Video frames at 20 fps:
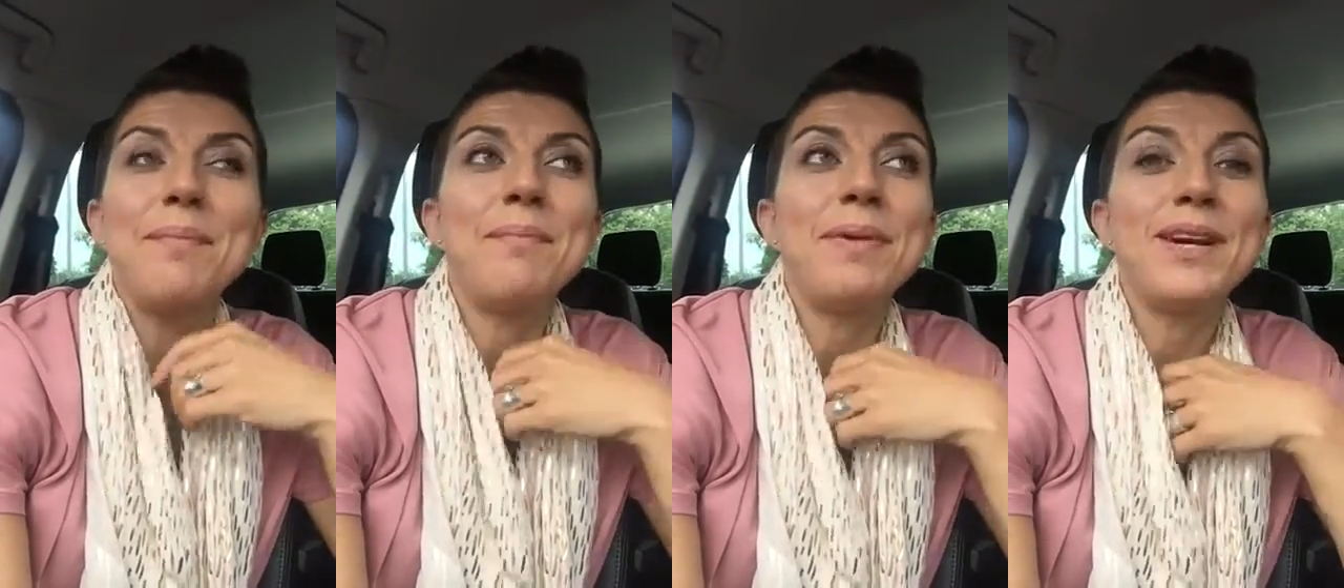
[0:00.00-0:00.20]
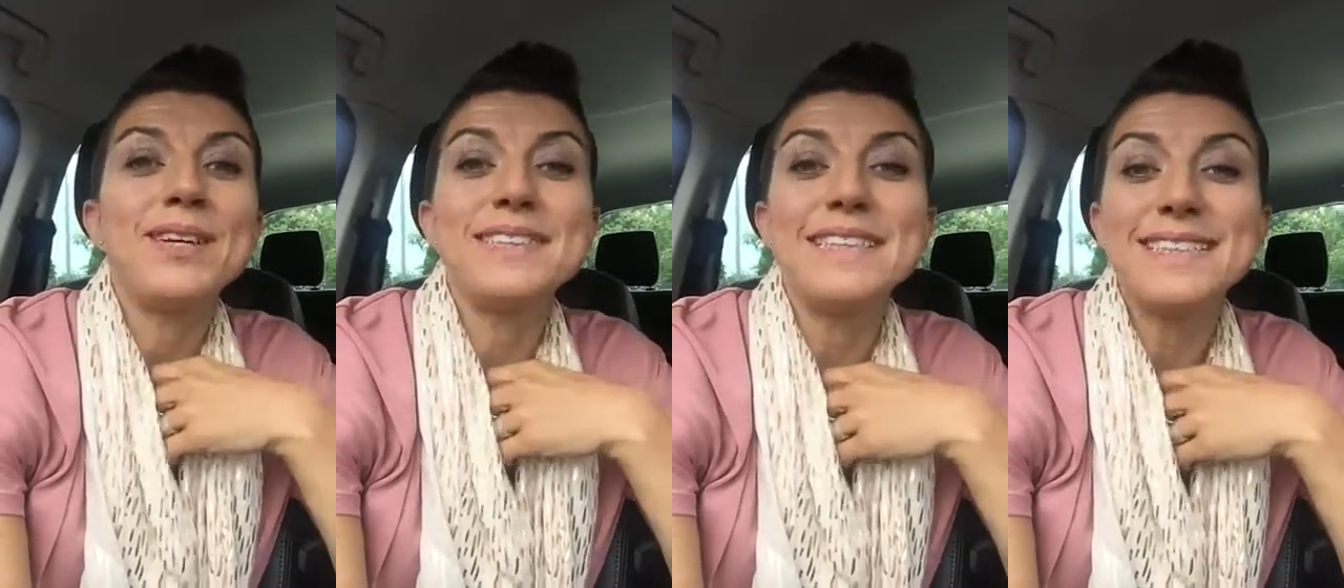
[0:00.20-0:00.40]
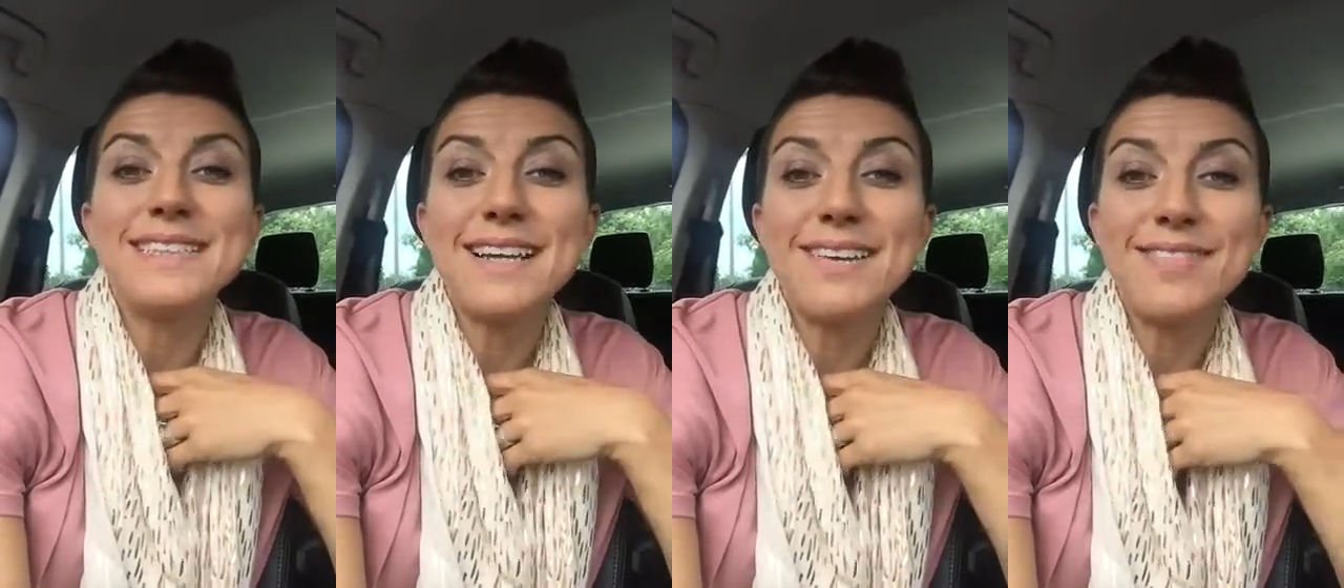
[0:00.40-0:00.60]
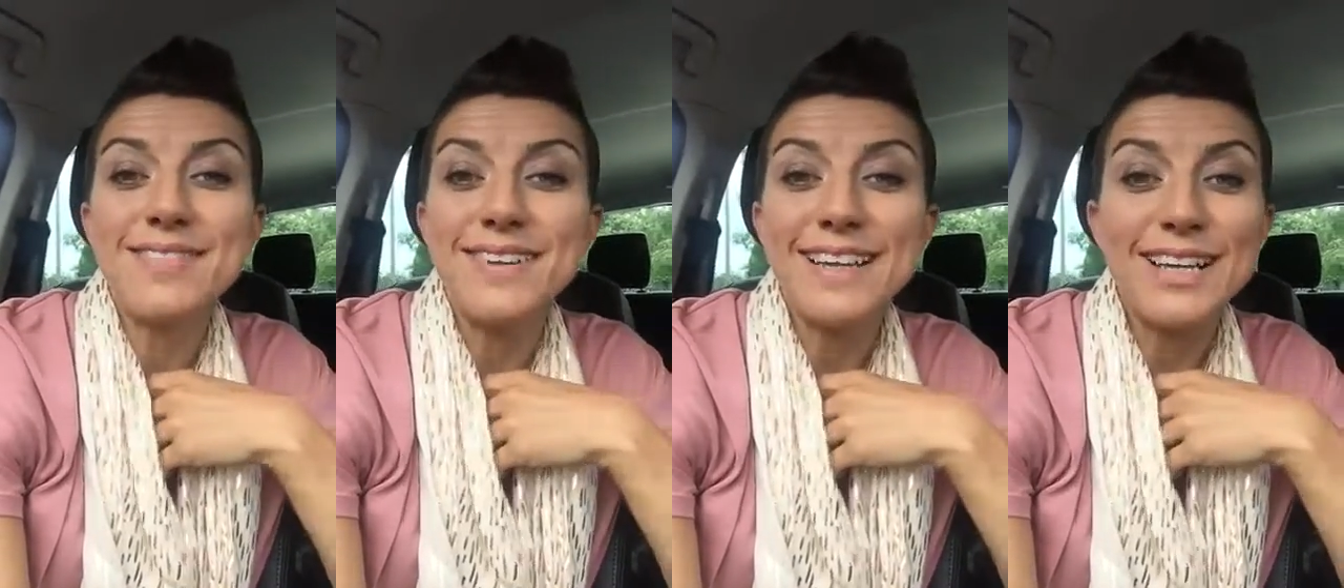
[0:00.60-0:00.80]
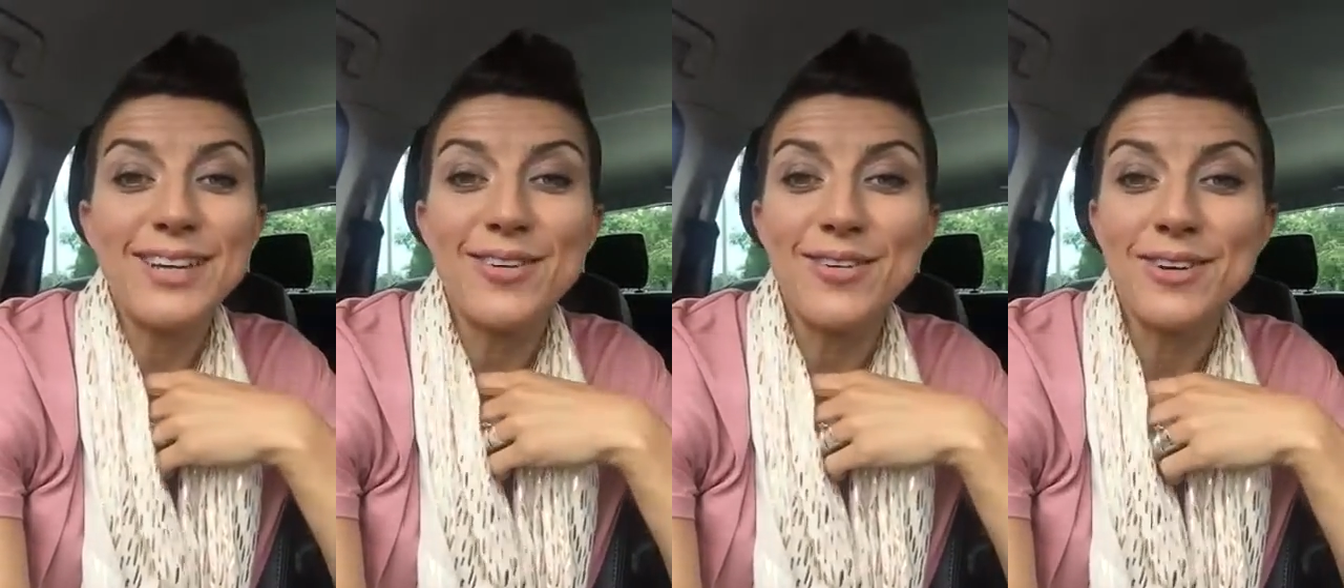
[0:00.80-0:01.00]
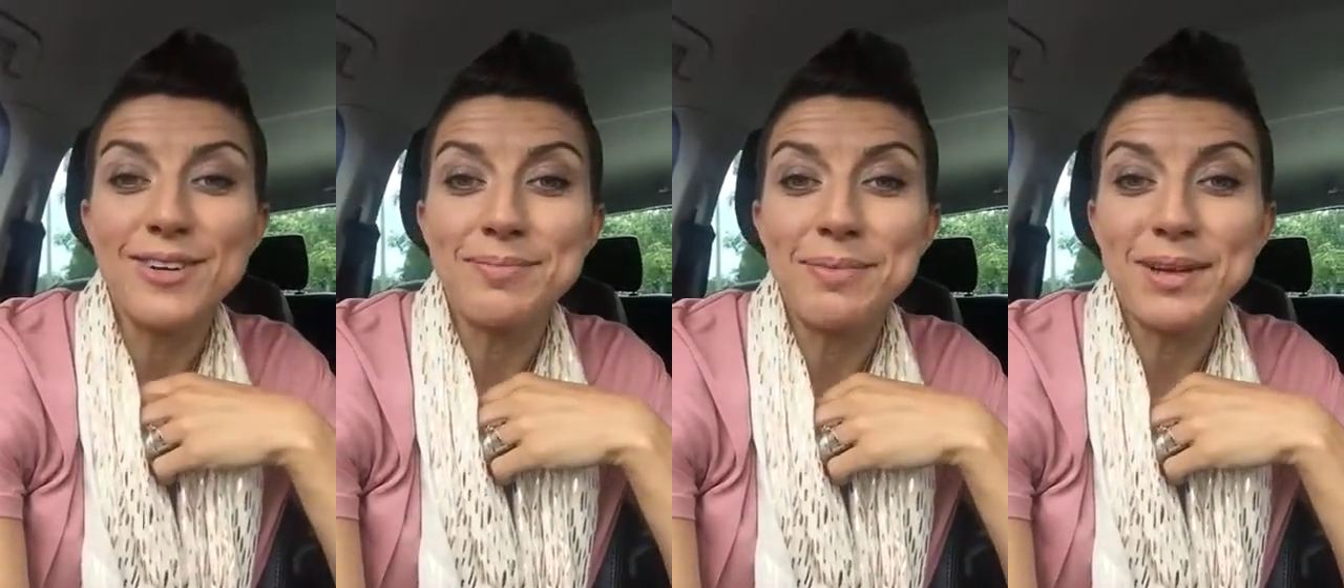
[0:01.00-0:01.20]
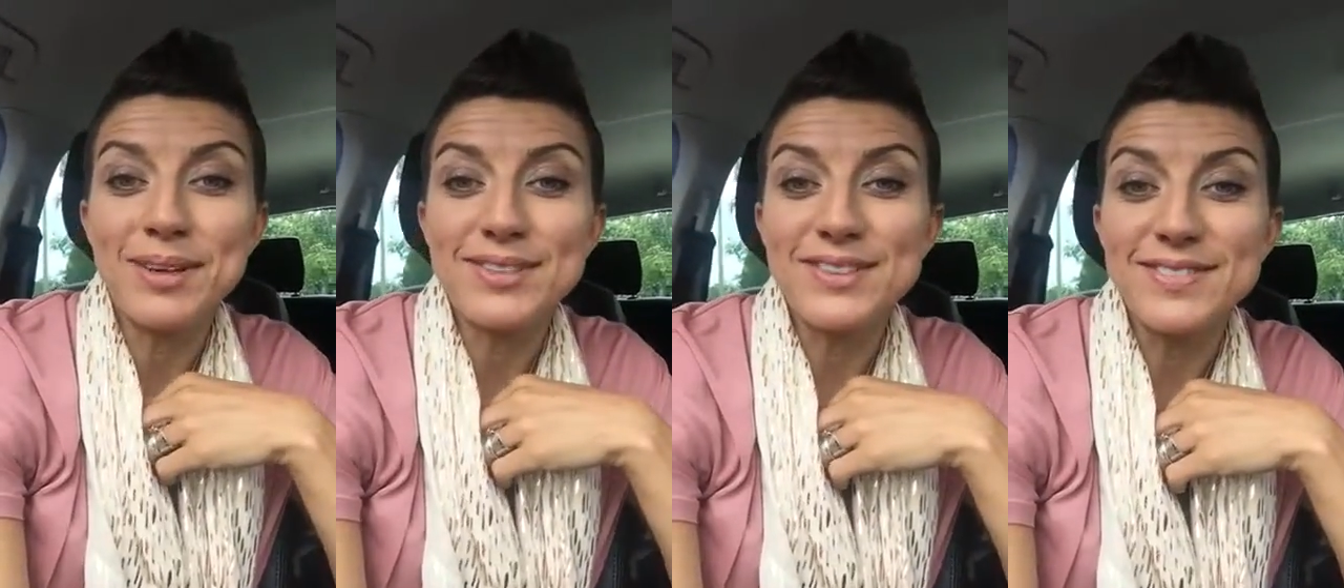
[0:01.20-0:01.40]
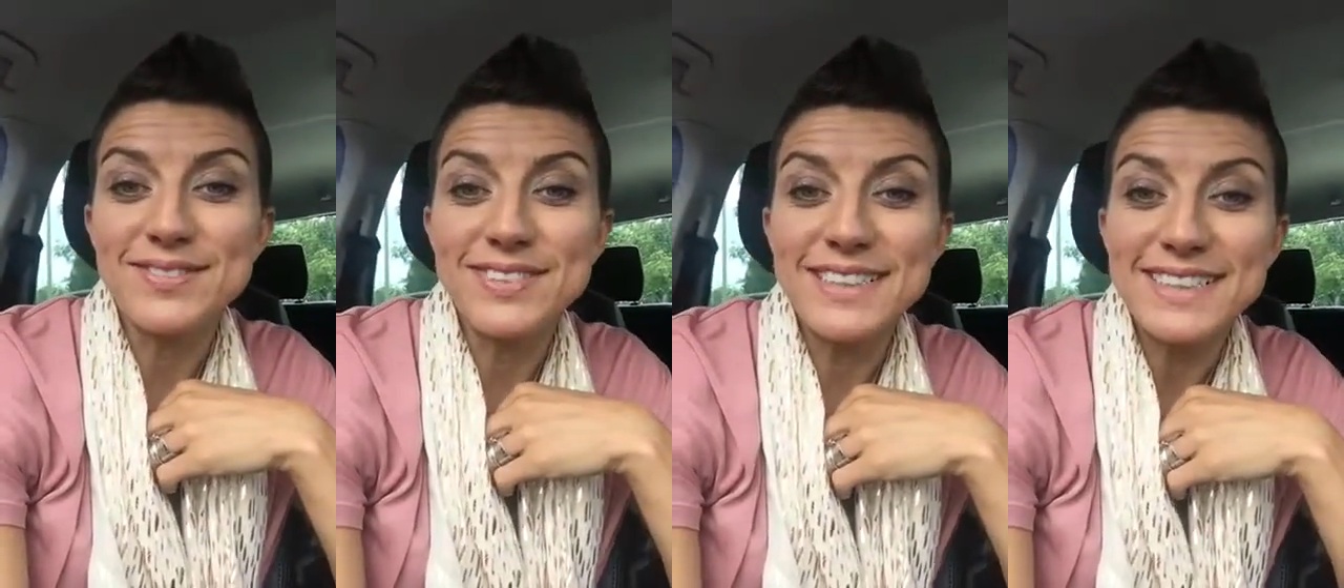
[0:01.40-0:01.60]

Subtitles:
Because it's definitely not because of